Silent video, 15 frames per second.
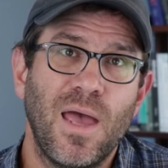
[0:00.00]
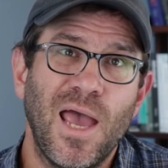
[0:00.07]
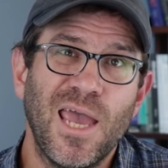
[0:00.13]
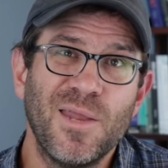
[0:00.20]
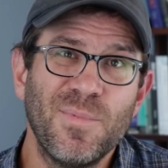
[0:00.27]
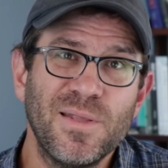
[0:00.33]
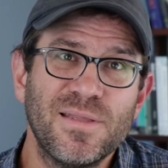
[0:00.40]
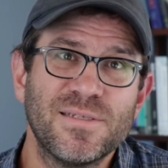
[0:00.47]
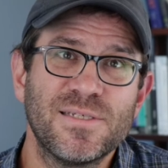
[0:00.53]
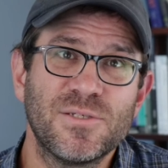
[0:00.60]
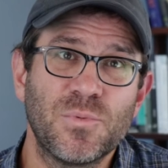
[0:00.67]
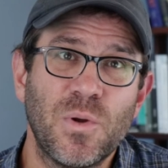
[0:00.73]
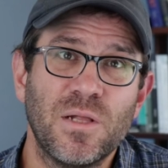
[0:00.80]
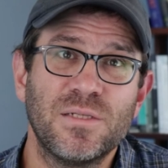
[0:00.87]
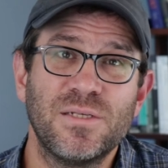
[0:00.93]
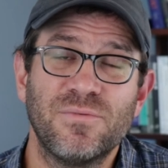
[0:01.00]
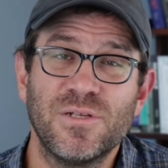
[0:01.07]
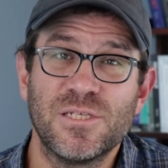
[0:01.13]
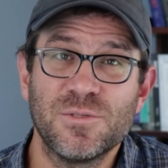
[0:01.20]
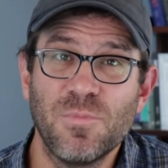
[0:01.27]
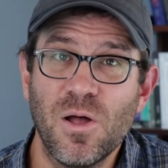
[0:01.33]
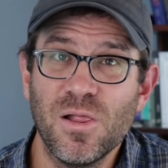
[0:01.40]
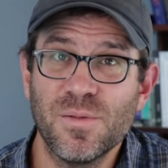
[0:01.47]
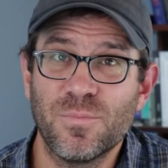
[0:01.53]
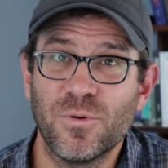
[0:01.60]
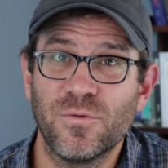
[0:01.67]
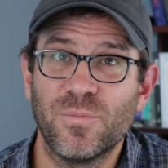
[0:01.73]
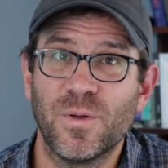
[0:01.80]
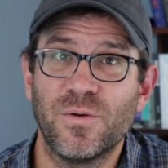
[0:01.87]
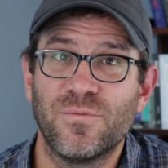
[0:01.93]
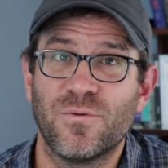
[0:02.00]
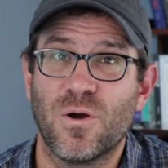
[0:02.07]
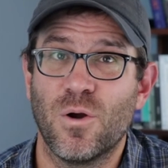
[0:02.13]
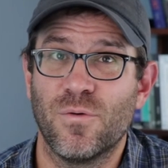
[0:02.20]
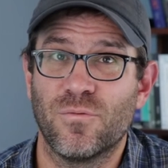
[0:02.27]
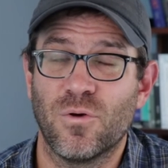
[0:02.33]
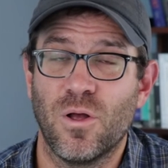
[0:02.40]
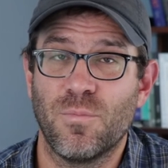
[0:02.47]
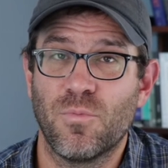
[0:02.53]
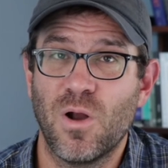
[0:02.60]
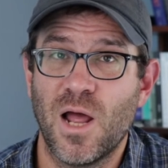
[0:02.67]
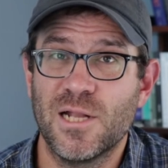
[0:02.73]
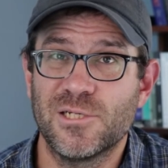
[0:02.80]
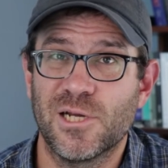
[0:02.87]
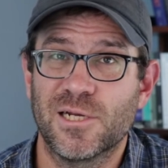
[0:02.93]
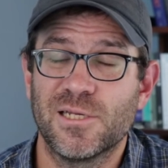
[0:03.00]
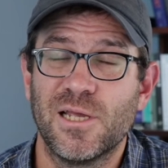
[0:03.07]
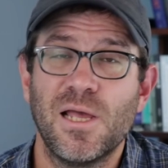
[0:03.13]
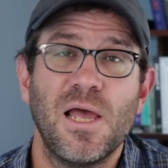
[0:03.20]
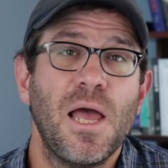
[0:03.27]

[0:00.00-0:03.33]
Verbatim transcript: I admit this is a relatively small improvement for our overall project,